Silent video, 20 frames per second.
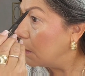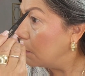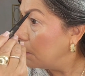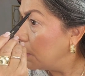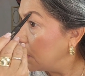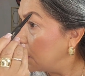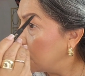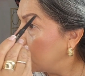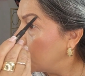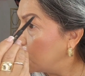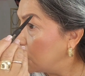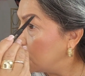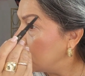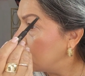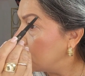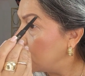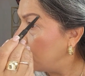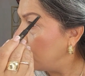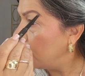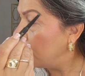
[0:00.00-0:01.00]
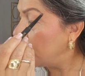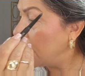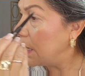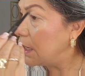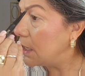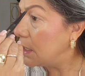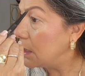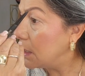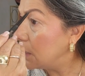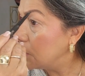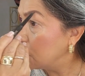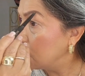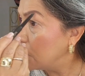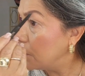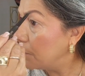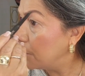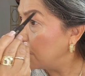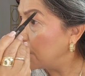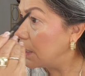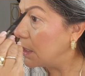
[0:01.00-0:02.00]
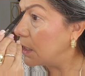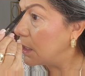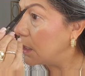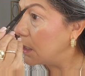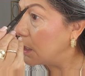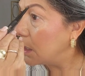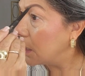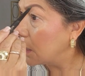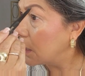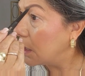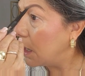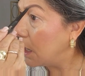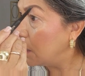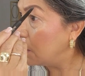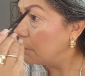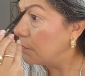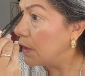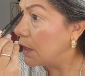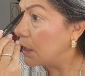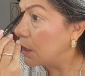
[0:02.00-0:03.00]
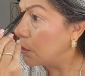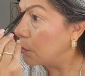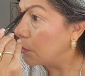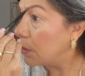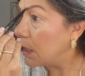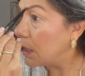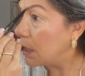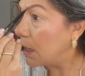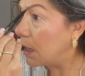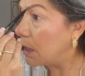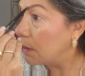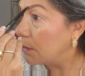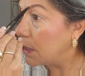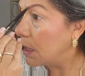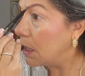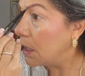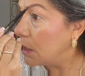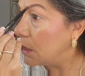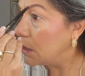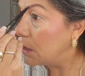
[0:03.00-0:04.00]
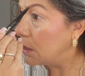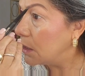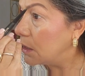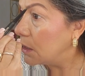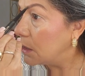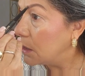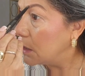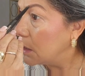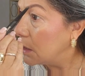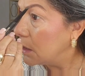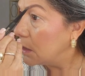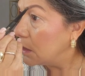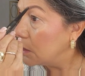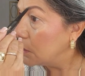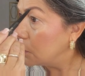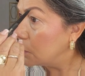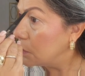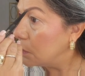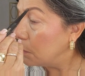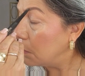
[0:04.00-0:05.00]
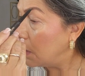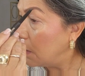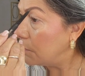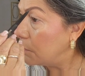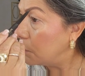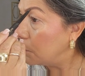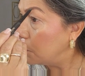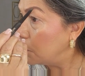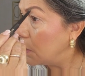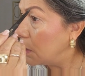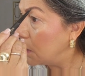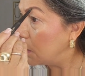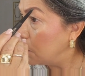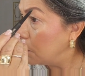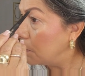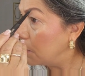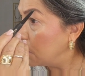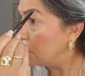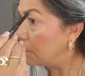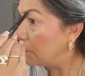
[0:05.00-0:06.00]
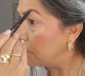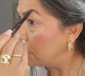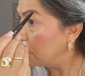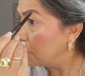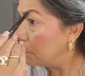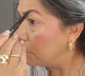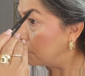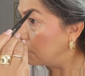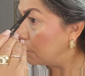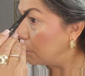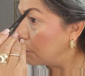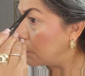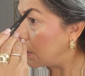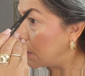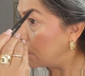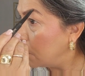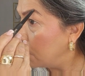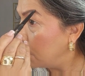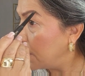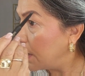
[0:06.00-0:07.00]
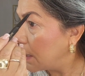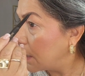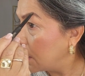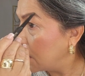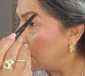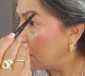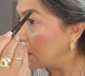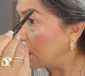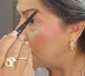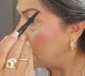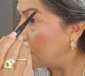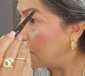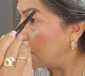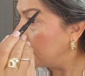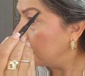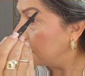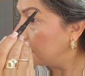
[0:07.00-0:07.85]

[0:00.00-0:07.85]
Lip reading: But when they start fading in a kind of like gray kind of color. So we have to put a little bit of brown back in there.